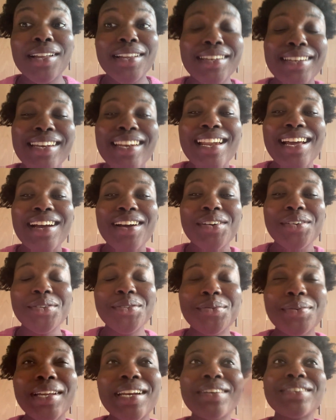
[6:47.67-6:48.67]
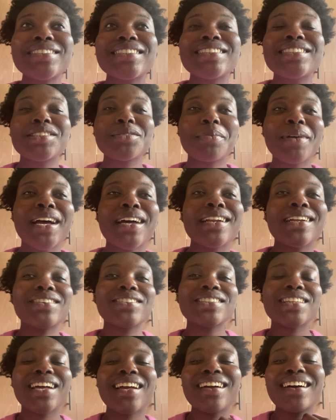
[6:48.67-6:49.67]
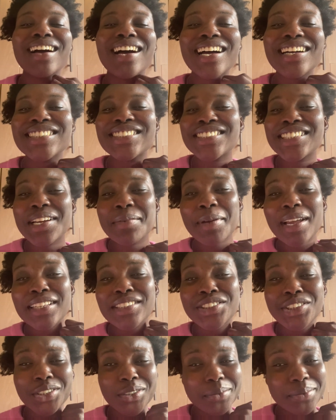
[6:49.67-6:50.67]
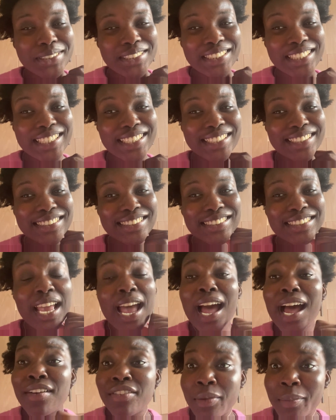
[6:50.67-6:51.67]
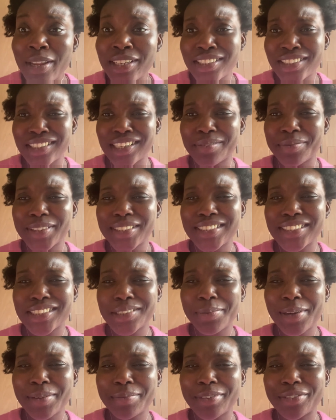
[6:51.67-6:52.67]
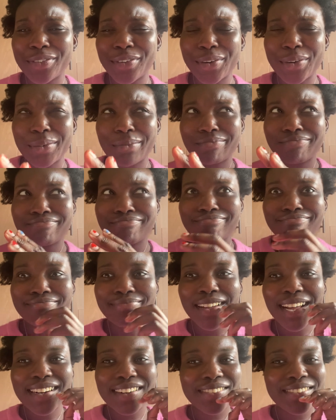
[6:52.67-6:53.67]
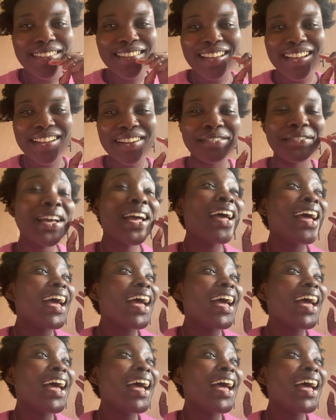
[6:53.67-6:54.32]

Now, when I was in Japan, I was like, ah, oh, should I buy chopsticks? Have I mentioned I've been to Japan before? Mm, I don't think I have.